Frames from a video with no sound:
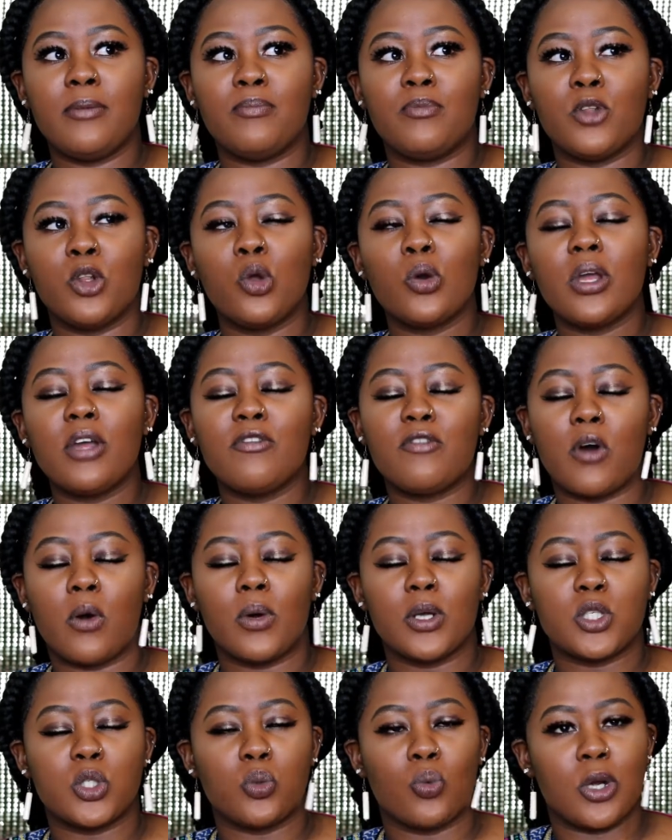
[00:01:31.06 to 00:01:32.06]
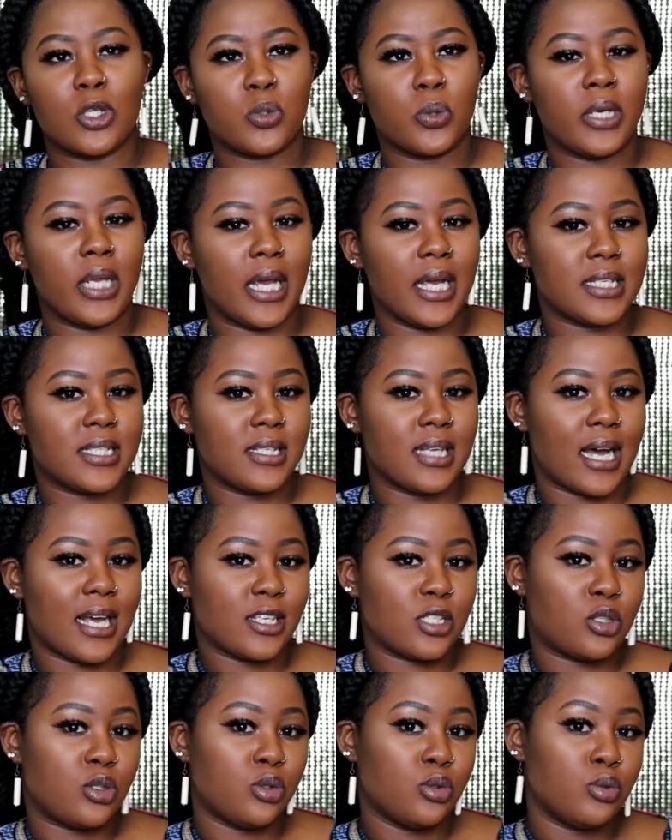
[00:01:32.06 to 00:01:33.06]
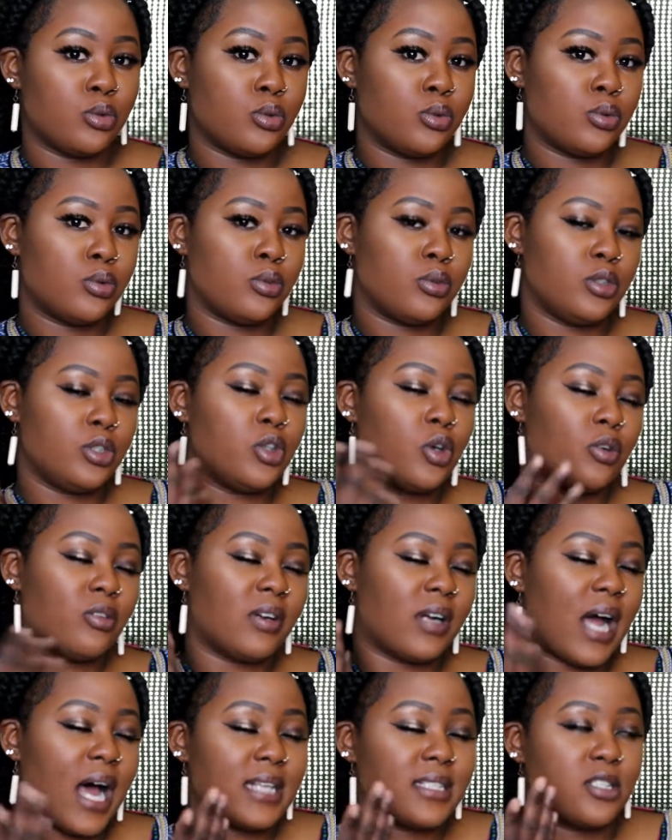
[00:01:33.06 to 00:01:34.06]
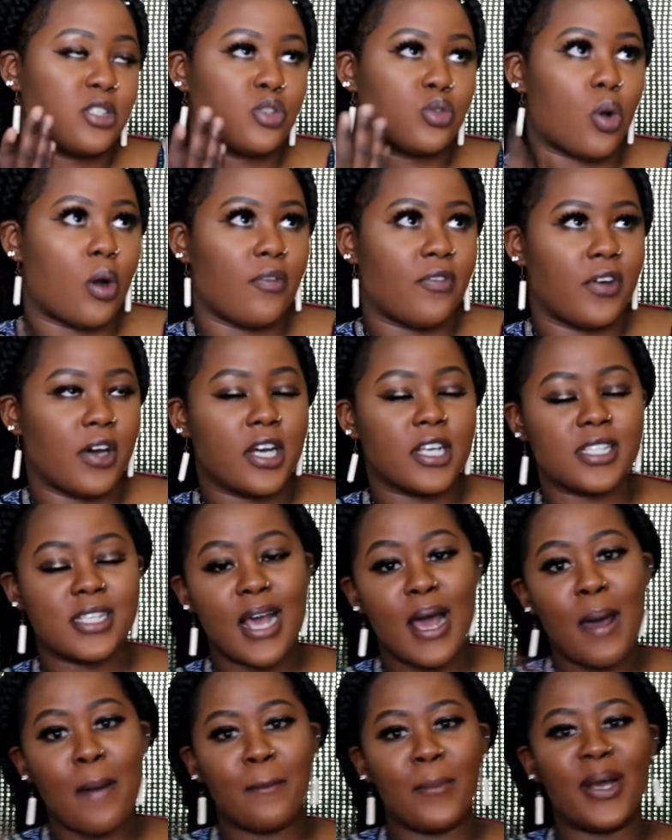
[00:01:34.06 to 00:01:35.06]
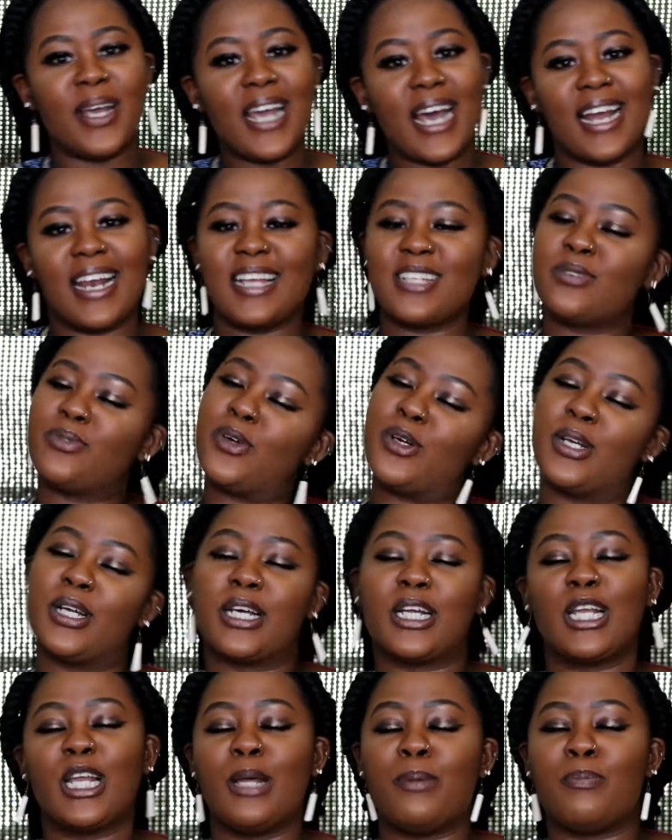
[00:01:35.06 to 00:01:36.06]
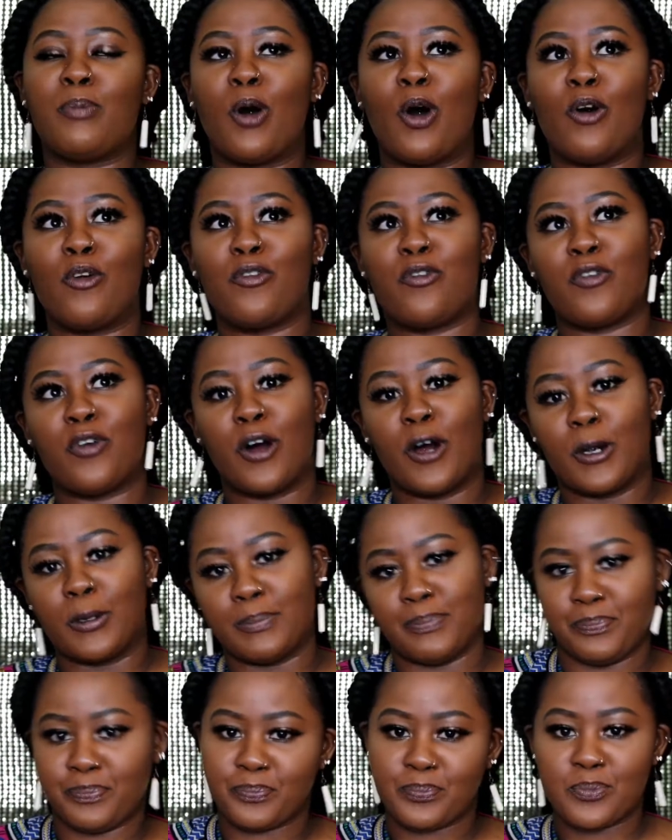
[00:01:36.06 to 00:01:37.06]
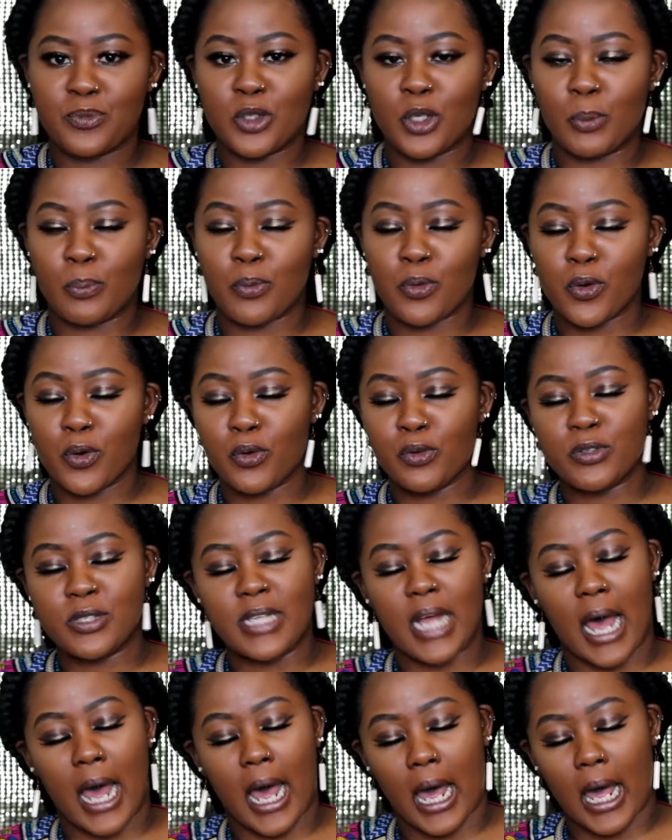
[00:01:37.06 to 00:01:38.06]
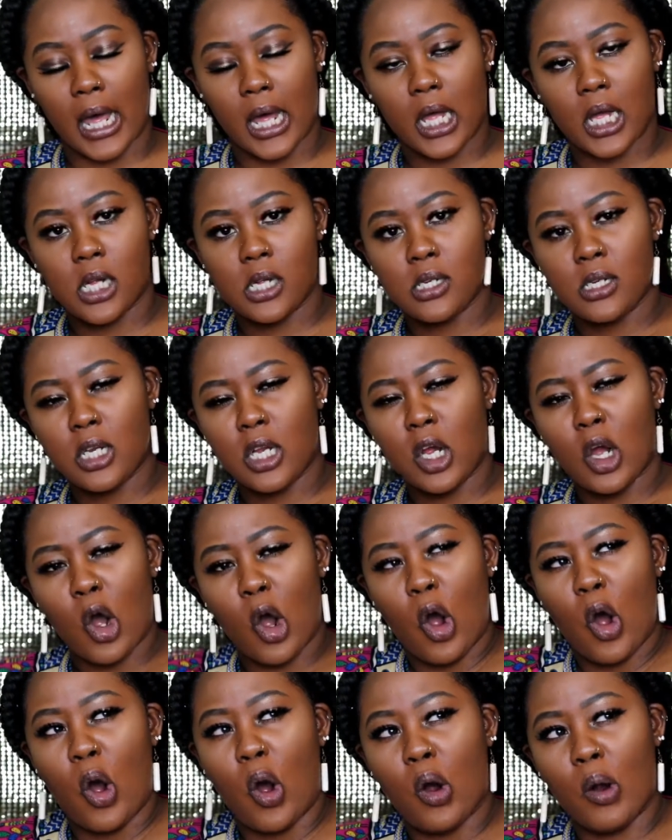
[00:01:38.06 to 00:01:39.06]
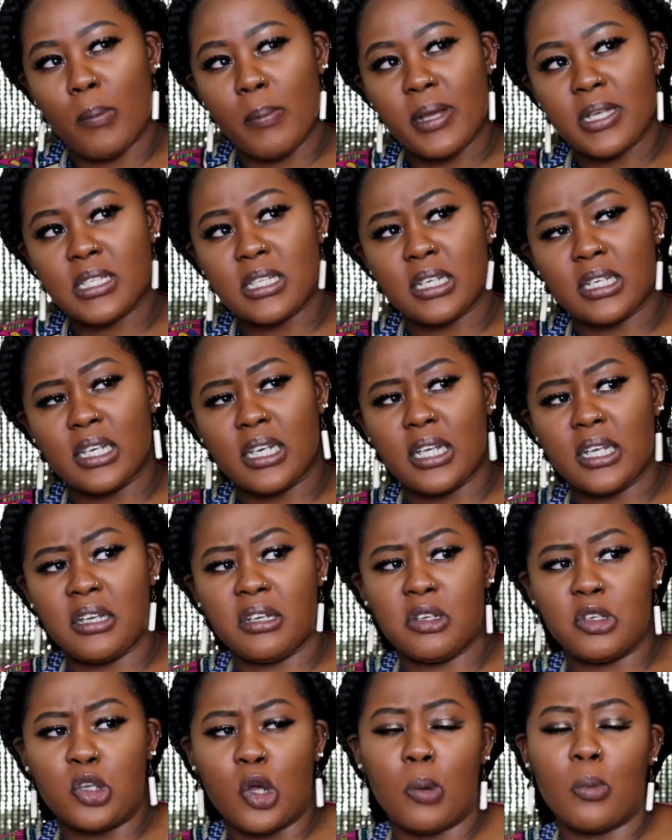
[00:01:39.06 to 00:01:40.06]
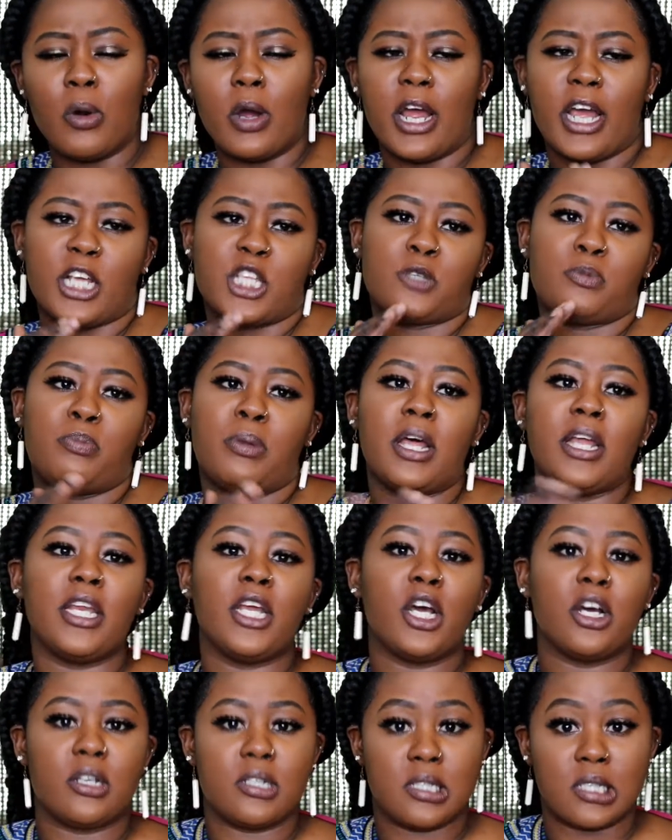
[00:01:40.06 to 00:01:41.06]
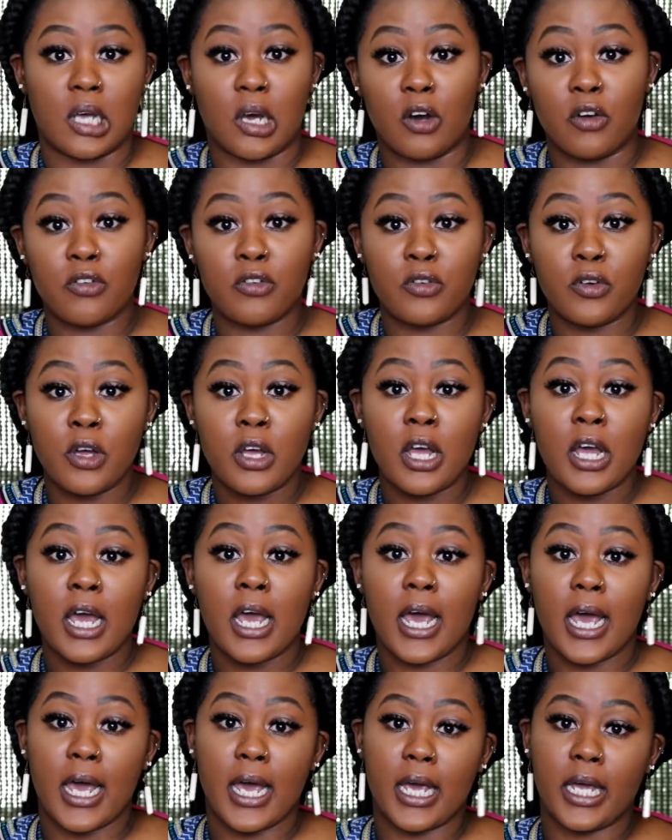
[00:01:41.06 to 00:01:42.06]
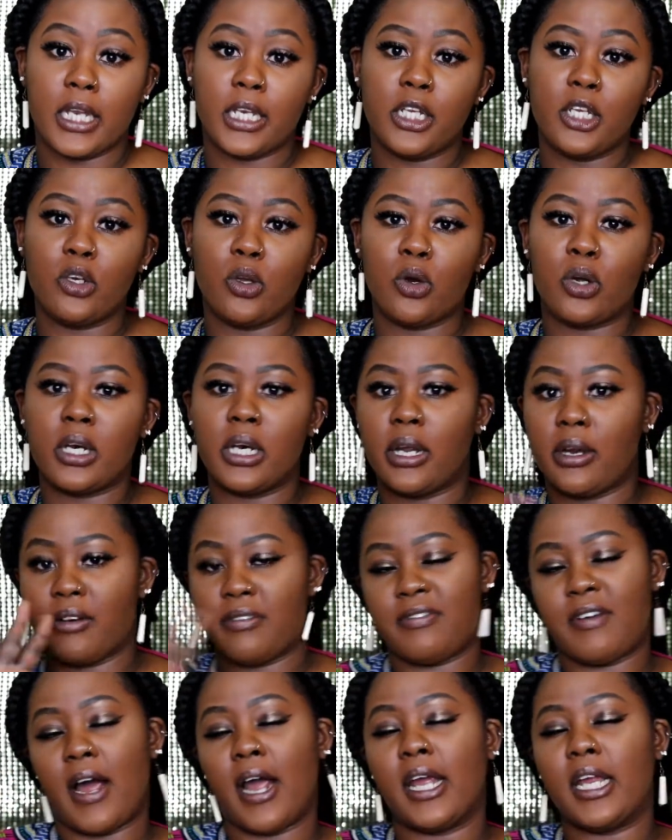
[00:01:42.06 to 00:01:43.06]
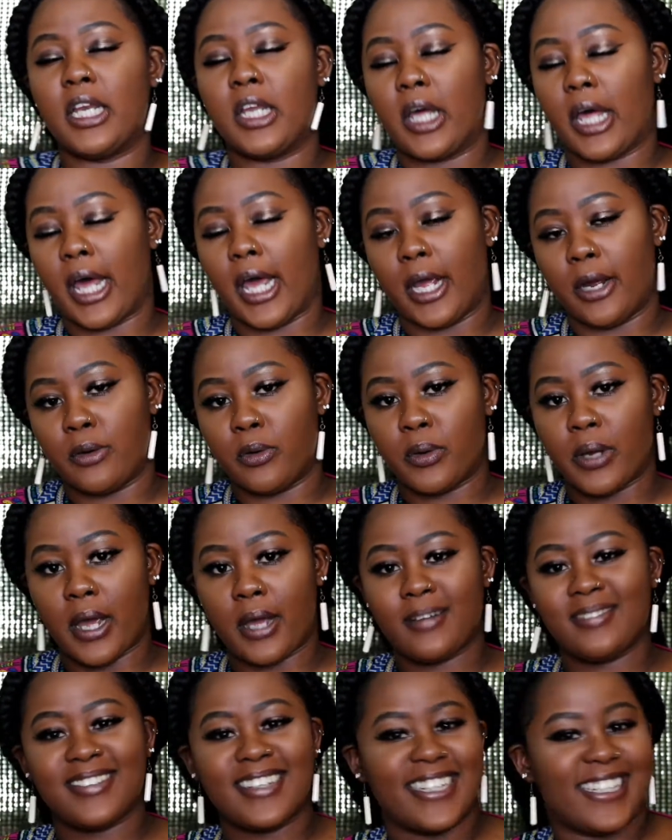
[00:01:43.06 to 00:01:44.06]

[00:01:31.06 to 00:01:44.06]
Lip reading: looking forward to what 2018 has in store for us. But yeah, let's roll the clip of proofs that, or basically Domo explaining herself and, you know, clarifying the air, okay?